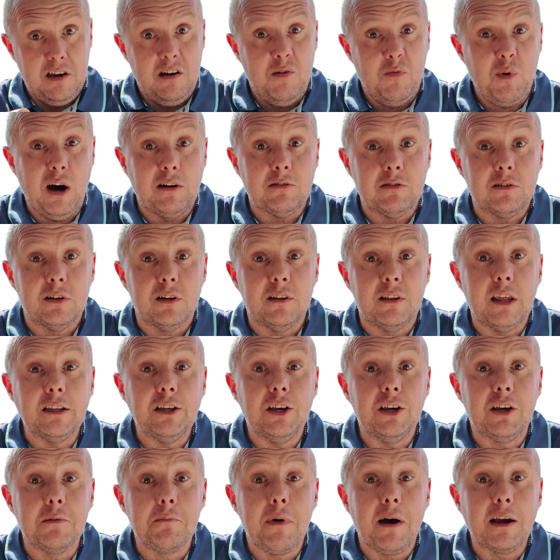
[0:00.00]
Well, and then
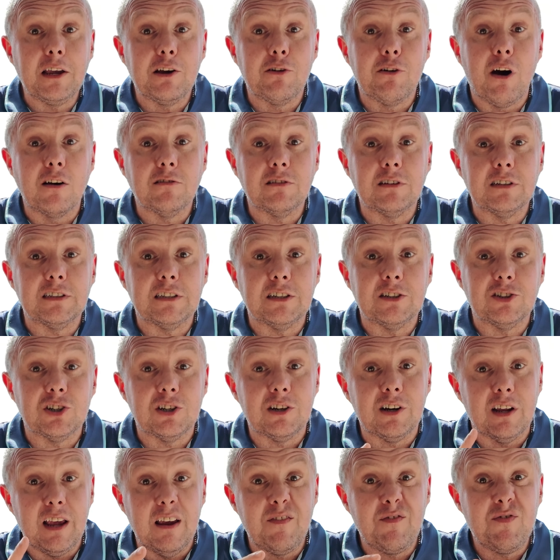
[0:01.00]
you can make your own
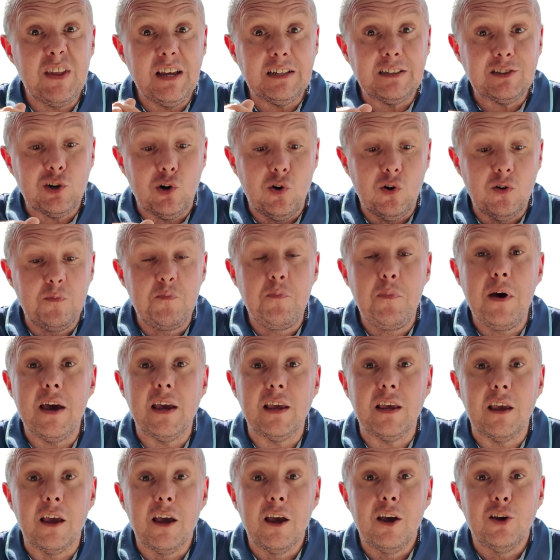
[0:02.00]
decision if this could
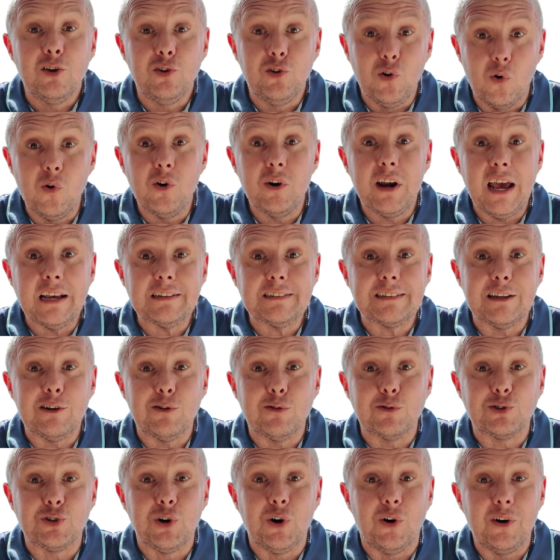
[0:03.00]
be your next
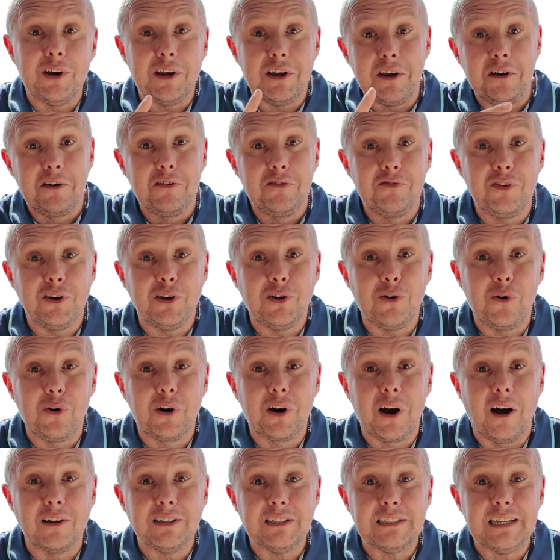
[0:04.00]
little toy for your
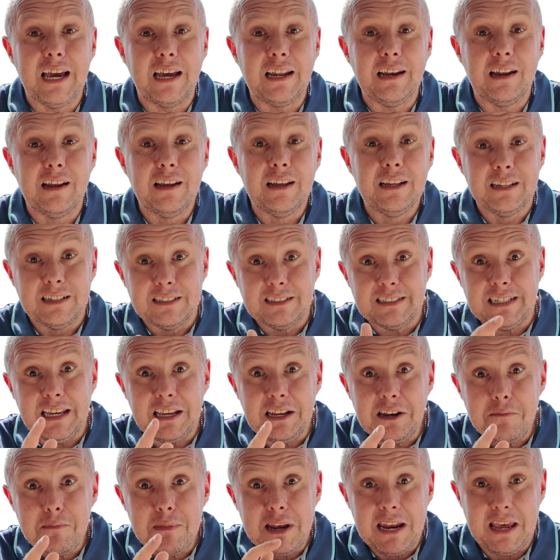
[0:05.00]
content. See you
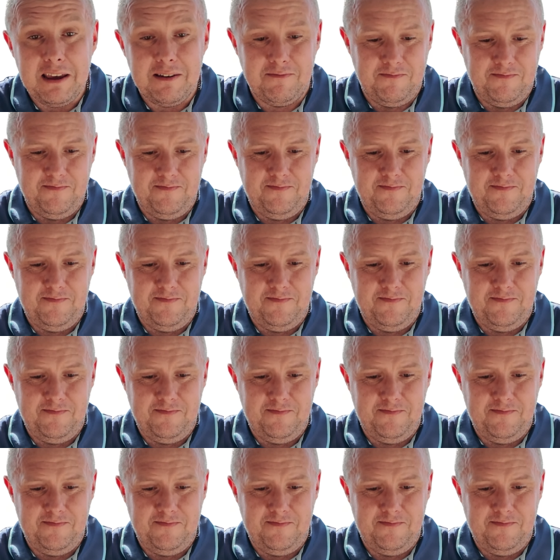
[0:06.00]
in a minute.